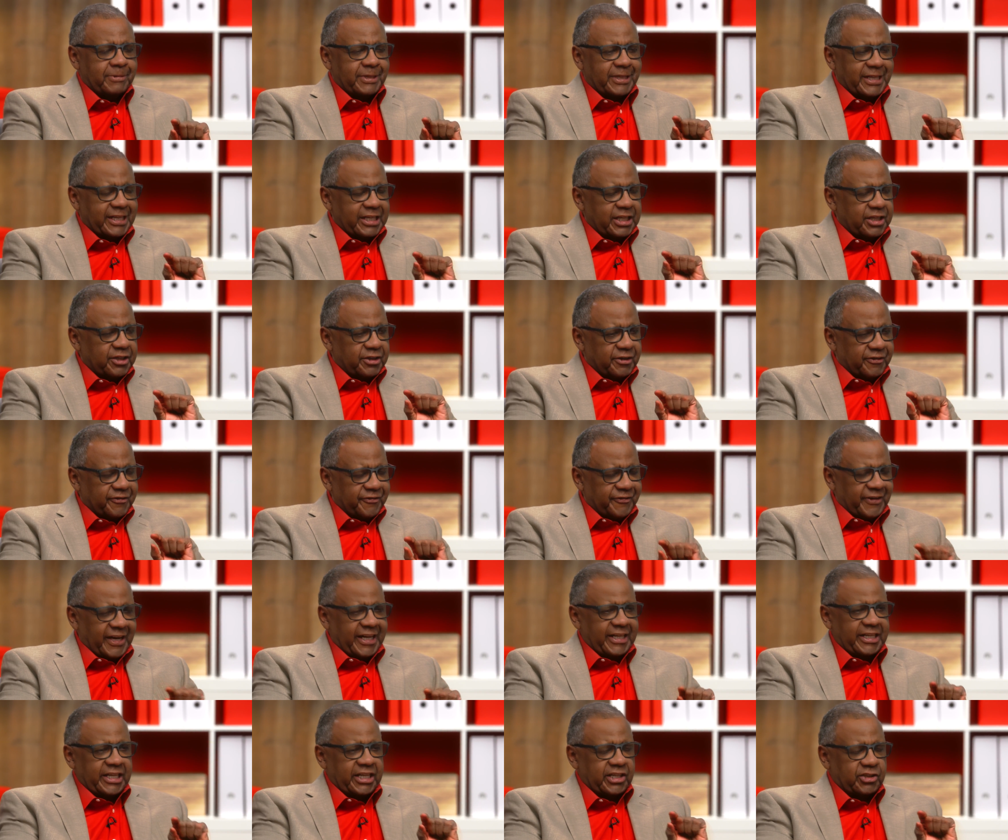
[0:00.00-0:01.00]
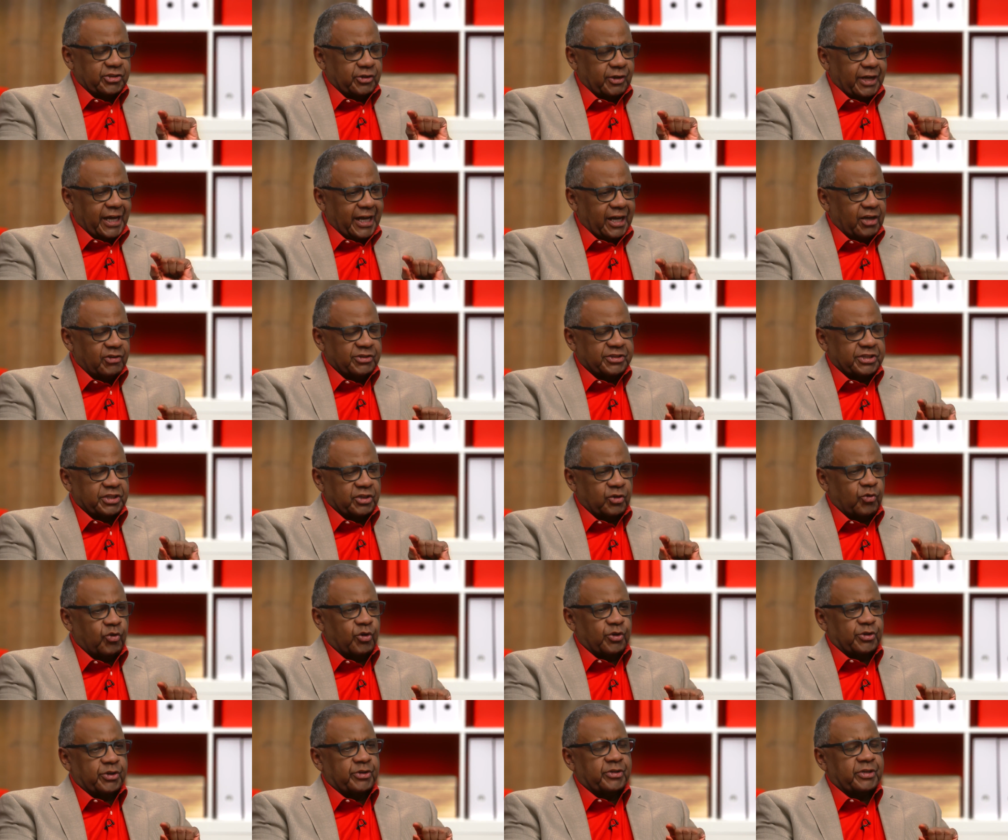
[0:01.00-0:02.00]
getting your financial house in
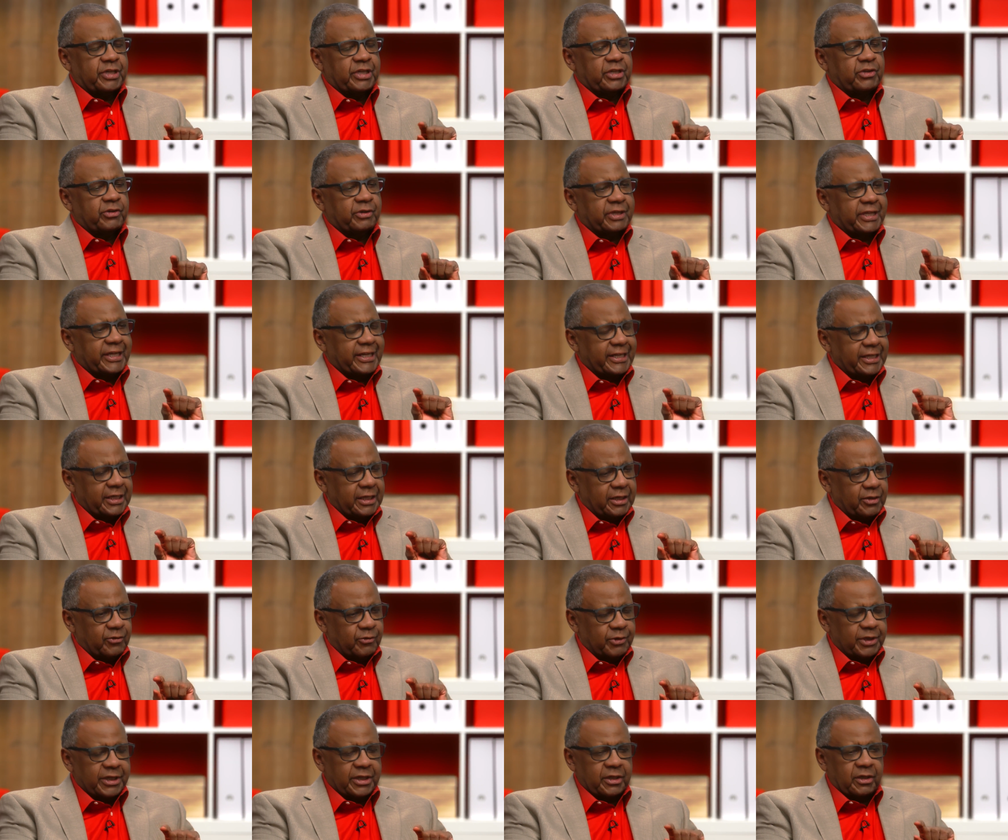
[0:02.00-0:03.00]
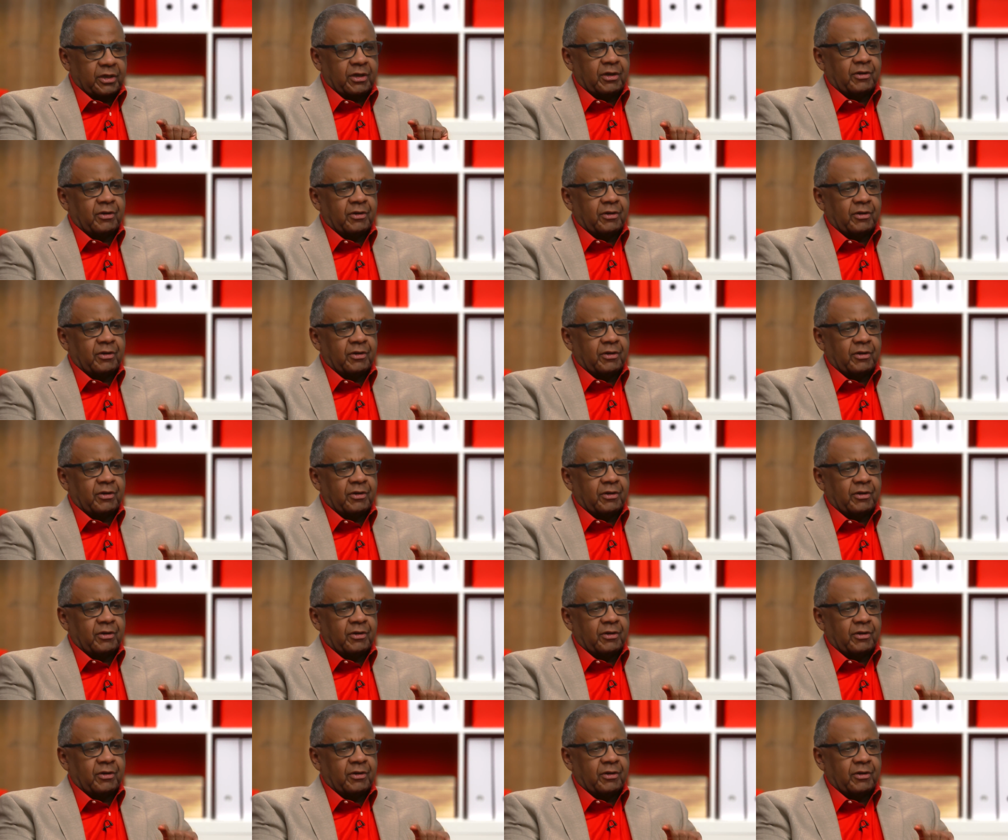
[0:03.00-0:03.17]
order. You're getting rid